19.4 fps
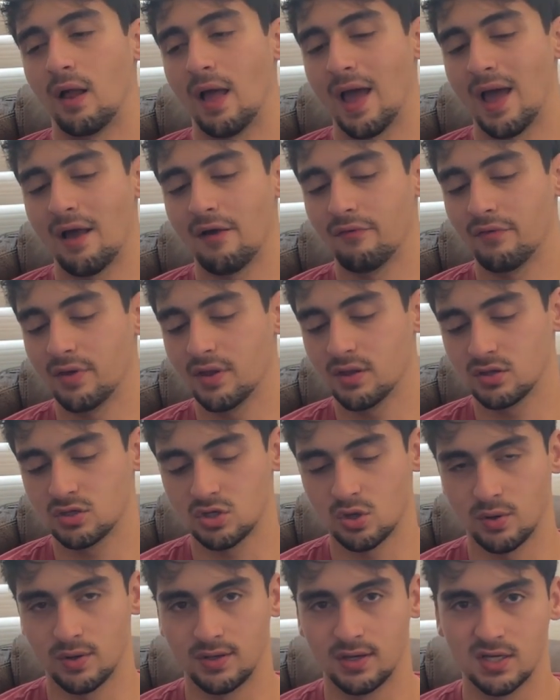have it
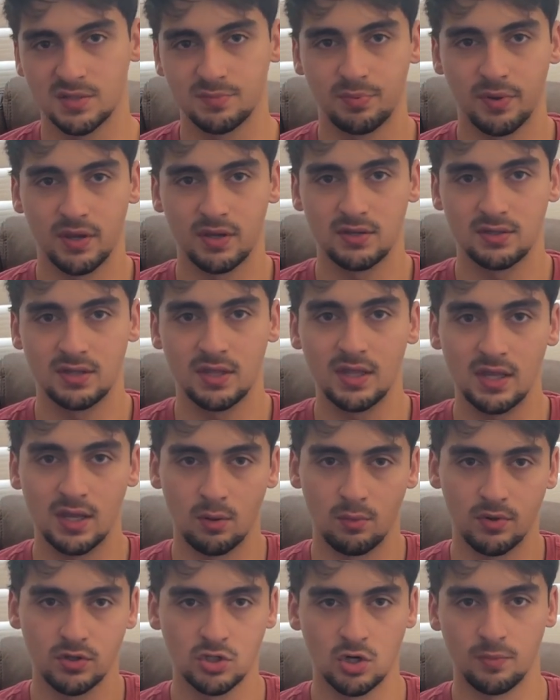so it displays the
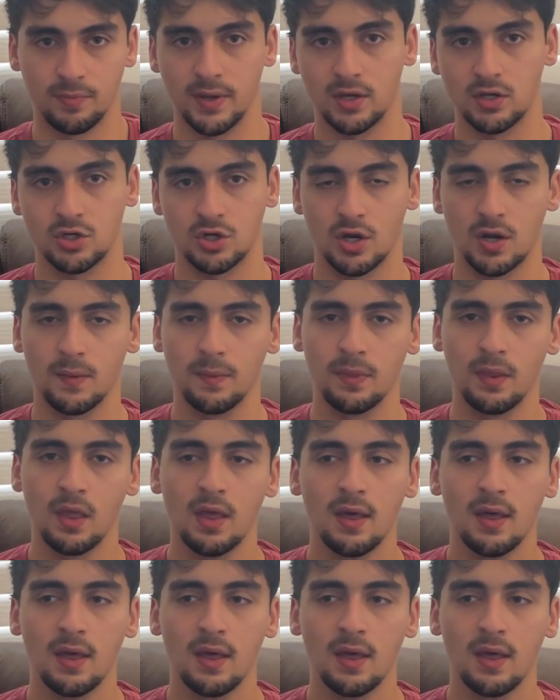original picture,